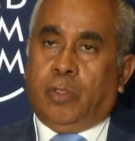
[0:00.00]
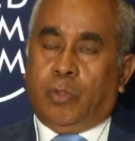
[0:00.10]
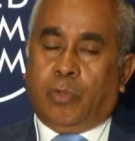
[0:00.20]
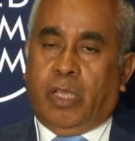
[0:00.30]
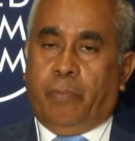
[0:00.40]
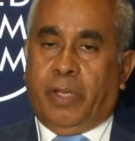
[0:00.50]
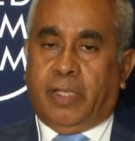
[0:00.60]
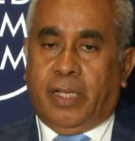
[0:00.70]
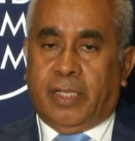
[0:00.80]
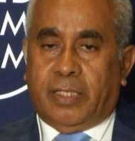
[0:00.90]
to keep
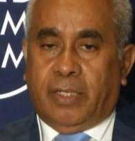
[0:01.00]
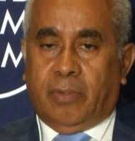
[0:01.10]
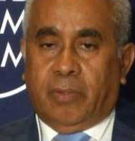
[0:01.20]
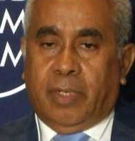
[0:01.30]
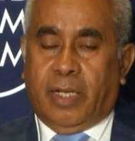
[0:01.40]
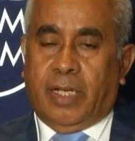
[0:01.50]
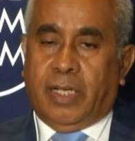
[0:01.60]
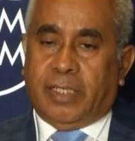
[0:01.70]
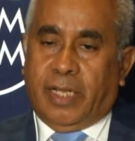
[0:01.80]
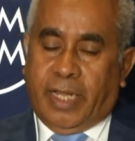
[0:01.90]
it as, a,
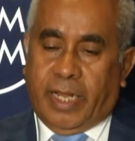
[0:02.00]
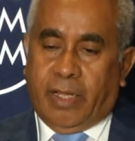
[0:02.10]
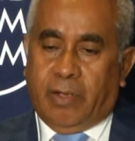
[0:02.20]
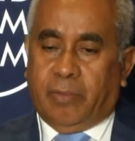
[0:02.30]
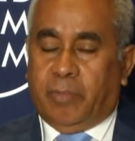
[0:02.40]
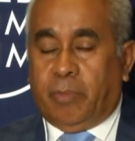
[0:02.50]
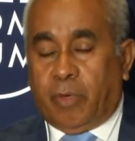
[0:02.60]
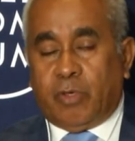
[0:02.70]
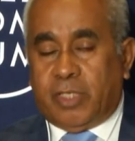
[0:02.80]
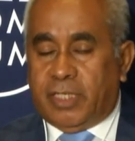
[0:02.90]
as an area,
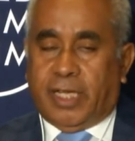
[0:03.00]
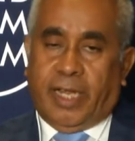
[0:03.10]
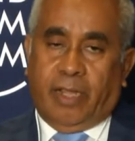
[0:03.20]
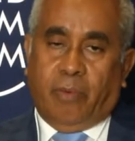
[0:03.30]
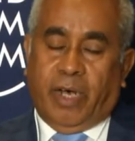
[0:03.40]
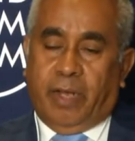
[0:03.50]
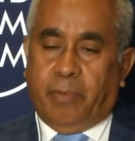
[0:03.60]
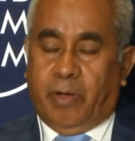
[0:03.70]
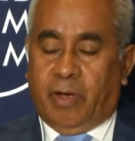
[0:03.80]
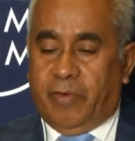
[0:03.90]
because it's an area of high
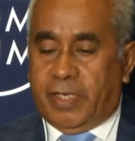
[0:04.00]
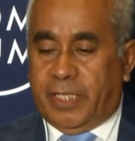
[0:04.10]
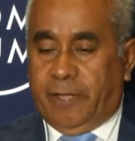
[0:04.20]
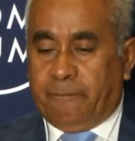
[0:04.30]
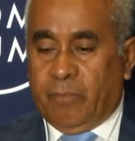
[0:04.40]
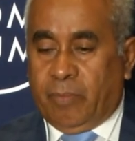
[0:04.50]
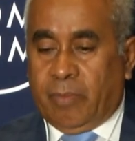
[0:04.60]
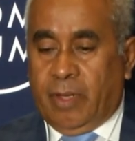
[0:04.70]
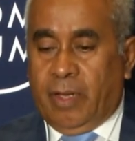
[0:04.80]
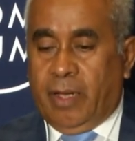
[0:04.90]
biodiversity.
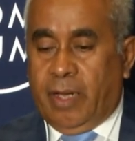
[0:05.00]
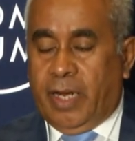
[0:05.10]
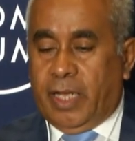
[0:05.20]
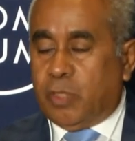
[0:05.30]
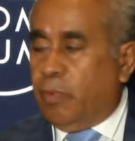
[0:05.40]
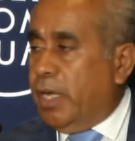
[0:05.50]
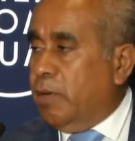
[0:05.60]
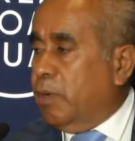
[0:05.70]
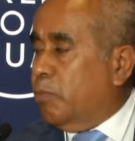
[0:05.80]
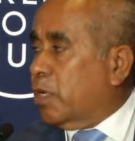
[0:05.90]
And that's why
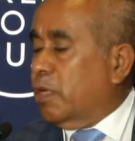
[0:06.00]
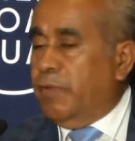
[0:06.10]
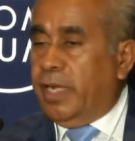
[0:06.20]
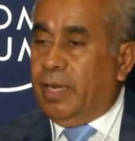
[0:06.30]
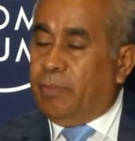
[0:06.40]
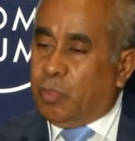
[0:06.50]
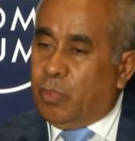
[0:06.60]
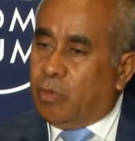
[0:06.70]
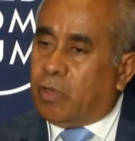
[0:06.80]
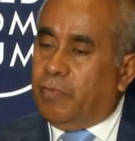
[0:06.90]
we're working very hard. But
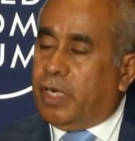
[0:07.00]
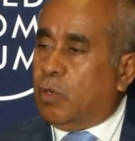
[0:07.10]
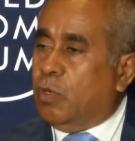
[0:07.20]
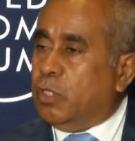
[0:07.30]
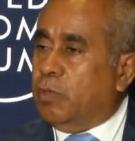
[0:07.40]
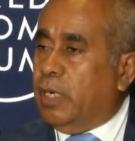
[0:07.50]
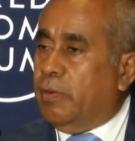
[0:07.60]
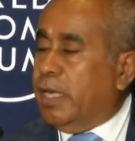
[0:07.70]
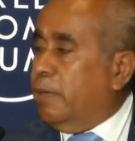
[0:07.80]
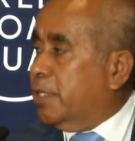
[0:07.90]
we're working very closely with
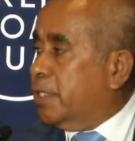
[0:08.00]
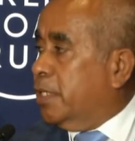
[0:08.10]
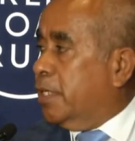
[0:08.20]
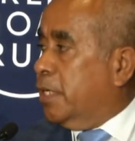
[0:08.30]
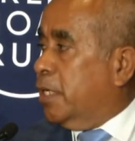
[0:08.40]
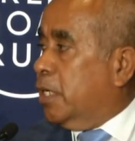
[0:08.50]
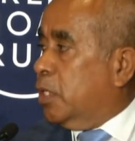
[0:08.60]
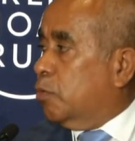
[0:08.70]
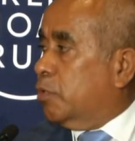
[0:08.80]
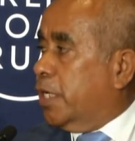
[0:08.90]
our neighbors
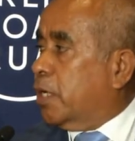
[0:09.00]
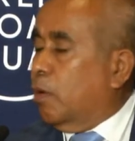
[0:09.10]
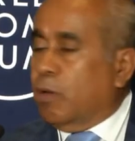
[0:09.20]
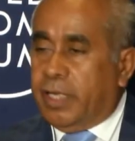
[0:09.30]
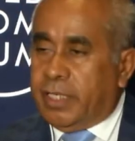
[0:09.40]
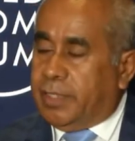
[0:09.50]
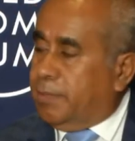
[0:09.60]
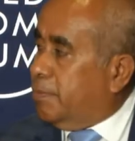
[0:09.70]
to shake all this.